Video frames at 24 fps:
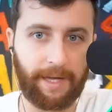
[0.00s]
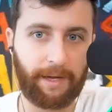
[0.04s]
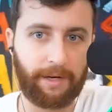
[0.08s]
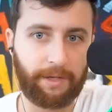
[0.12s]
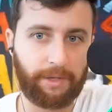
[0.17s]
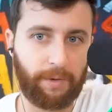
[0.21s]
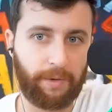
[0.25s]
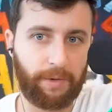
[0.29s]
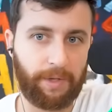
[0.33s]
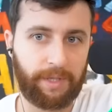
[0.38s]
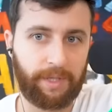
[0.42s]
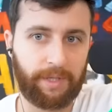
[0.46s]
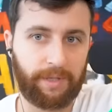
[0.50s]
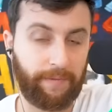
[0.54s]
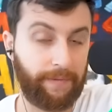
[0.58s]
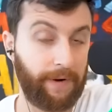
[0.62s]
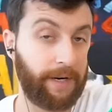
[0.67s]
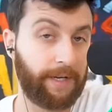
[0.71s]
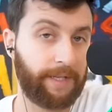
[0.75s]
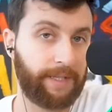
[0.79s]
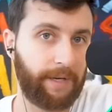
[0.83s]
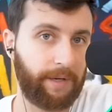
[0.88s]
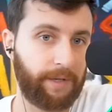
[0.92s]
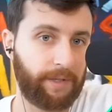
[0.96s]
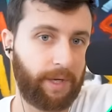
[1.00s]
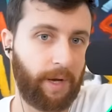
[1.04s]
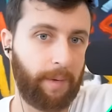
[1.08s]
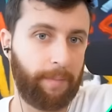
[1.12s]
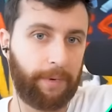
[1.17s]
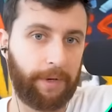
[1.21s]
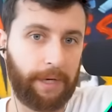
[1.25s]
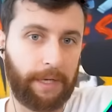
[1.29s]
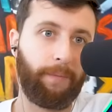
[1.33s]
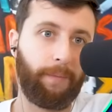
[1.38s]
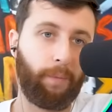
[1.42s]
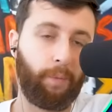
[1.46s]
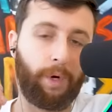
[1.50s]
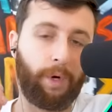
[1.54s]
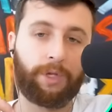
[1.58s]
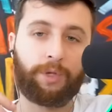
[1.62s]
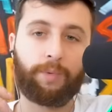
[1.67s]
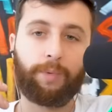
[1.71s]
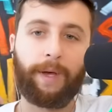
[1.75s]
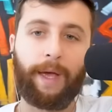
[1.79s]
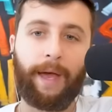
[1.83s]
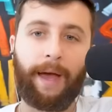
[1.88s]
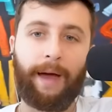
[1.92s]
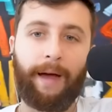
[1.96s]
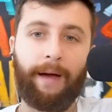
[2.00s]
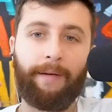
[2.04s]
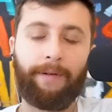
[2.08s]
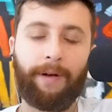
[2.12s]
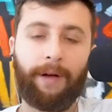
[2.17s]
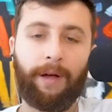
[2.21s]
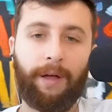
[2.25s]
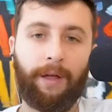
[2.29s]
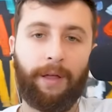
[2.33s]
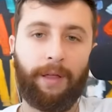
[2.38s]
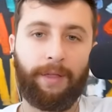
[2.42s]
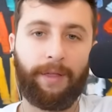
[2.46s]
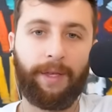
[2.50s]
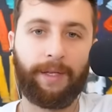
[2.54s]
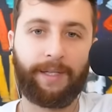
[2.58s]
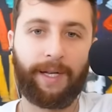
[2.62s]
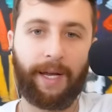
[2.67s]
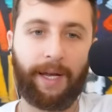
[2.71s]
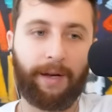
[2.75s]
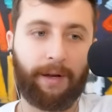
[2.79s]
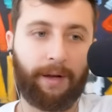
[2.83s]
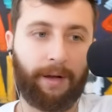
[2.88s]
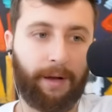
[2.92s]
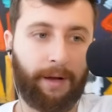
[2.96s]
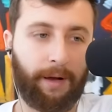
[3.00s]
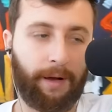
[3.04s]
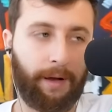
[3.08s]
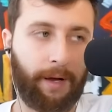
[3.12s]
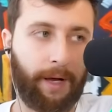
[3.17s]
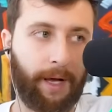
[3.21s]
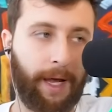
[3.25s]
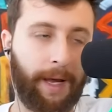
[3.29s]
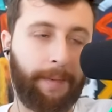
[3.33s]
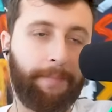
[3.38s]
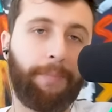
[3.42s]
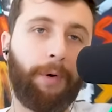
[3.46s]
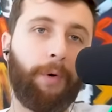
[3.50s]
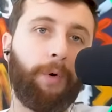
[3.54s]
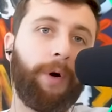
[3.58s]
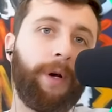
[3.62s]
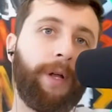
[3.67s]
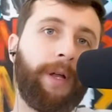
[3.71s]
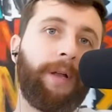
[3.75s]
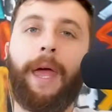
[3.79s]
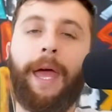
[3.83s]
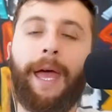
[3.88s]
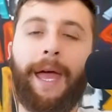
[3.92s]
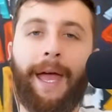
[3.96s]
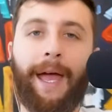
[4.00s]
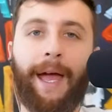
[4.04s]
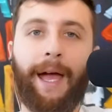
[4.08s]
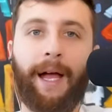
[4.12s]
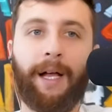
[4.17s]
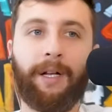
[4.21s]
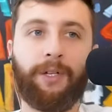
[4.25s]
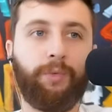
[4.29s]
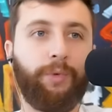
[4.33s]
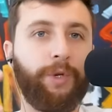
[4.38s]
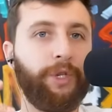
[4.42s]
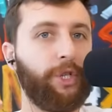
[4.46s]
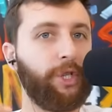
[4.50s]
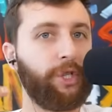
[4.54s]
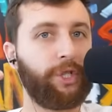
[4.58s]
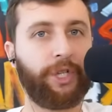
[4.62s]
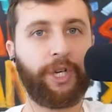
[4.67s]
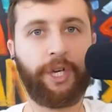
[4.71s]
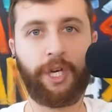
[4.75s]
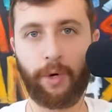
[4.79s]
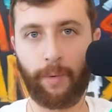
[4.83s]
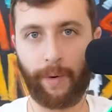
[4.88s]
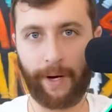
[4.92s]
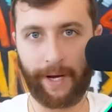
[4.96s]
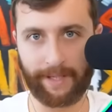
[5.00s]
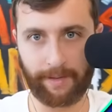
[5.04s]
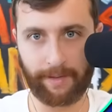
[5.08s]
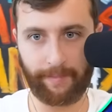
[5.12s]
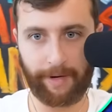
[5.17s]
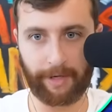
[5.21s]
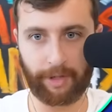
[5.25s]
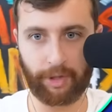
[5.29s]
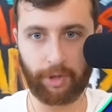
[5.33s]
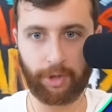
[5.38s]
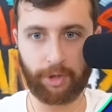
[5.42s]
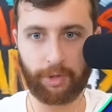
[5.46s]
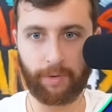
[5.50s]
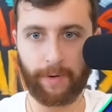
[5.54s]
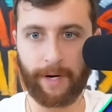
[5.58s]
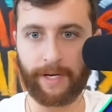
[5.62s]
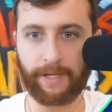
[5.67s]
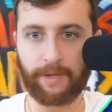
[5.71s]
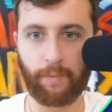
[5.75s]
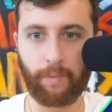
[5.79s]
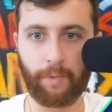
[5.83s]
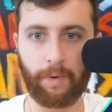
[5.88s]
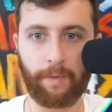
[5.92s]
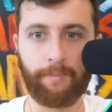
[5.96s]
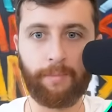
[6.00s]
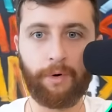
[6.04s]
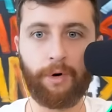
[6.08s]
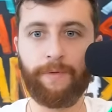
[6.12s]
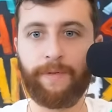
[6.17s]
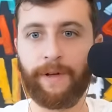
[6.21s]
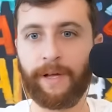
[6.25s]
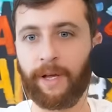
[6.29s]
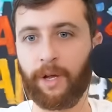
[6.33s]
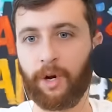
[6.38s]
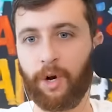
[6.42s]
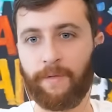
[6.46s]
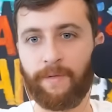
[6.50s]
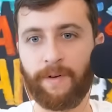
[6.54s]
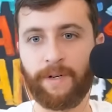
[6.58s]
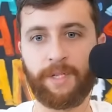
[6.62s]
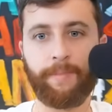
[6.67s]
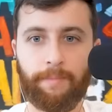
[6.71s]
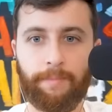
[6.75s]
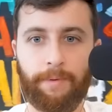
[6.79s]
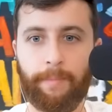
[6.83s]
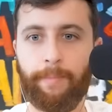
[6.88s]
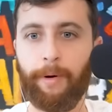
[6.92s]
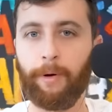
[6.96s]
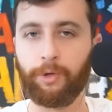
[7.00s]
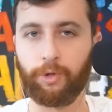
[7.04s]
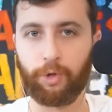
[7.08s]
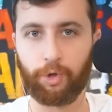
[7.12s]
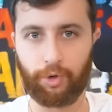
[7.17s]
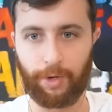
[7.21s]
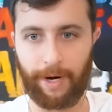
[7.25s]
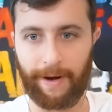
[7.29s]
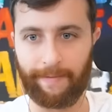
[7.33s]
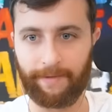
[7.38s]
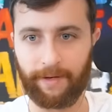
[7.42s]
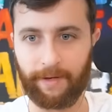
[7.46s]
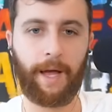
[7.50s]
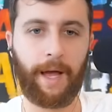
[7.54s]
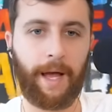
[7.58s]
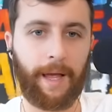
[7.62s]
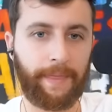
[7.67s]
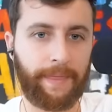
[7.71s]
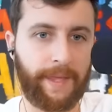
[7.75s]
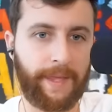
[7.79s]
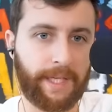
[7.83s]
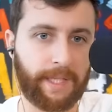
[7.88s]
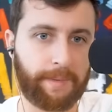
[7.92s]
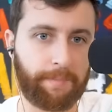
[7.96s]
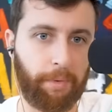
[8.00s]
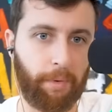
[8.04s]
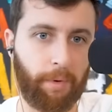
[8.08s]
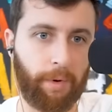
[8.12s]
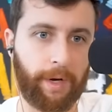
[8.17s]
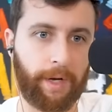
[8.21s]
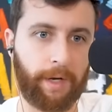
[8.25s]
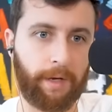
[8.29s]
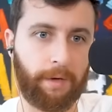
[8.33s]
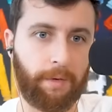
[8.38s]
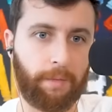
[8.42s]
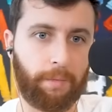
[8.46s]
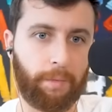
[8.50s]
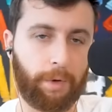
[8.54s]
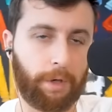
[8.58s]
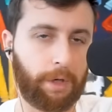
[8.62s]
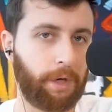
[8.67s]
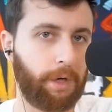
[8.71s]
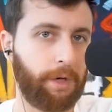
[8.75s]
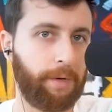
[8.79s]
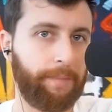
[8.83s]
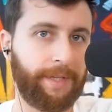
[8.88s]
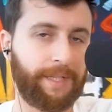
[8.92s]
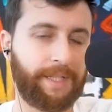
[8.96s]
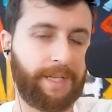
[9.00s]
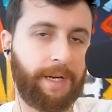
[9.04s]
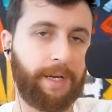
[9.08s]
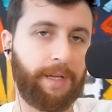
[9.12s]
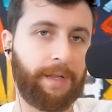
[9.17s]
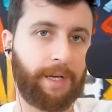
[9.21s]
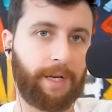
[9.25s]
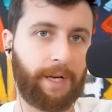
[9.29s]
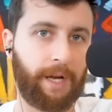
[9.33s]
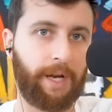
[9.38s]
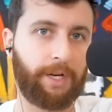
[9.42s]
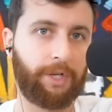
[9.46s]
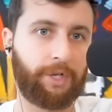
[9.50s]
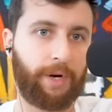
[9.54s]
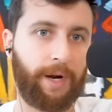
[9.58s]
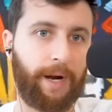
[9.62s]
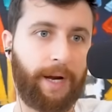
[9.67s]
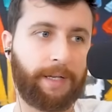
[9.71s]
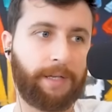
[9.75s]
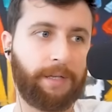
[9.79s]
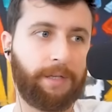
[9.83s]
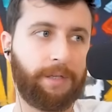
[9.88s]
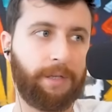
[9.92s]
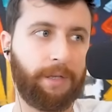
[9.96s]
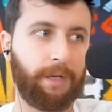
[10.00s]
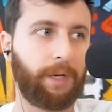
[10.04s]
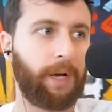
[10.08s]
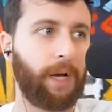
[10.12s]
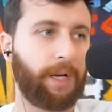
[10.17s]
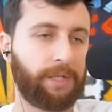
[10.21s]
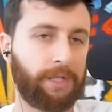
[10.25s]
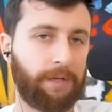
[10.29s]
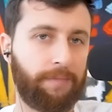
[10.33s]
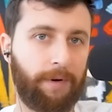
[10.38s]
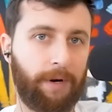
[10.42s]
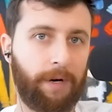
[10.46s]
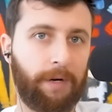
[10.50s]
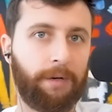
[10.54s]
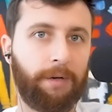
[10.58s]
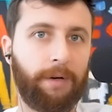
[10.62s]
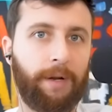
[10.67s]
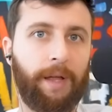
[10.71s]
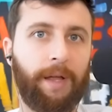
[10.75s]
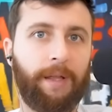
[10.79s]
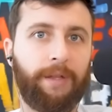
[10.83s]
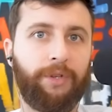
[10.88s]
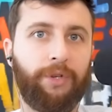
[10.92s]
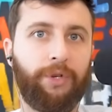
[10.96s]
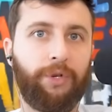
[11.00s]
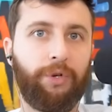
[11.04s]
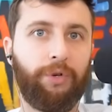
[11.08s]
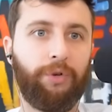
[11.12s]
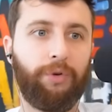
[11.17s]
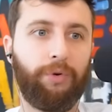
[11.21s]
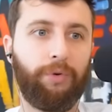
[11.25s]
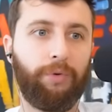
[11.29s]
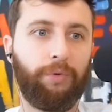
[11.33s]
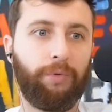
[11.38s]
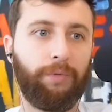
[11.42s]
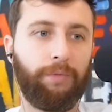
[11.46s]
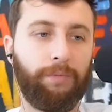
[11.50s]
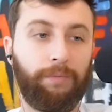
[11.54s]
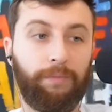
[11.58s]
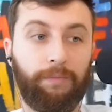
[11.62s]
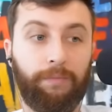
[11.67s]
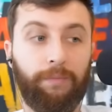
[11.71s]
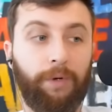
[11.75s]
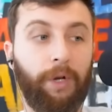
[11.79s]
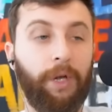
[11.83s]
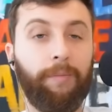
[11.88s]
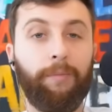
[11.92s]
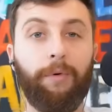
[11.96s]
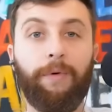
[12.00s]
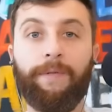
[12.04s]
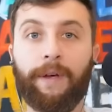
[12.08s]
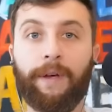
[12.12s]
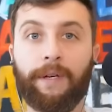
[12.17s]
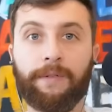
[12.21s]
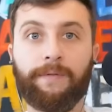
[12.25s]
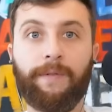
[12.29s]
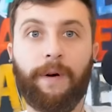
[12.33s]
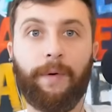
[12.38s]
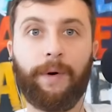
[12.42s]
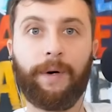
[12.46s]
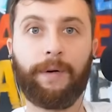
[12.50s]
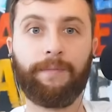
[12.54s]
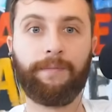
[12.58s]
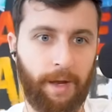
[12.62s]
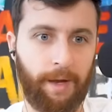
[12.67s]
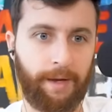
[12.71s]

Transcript: So this is a very serious company. Once we have the data imported and we just QA it to make sure it's correct, we're moving it over to proposal drafted. At this point, we're gonna be sending the contract to the customer to really move things forward.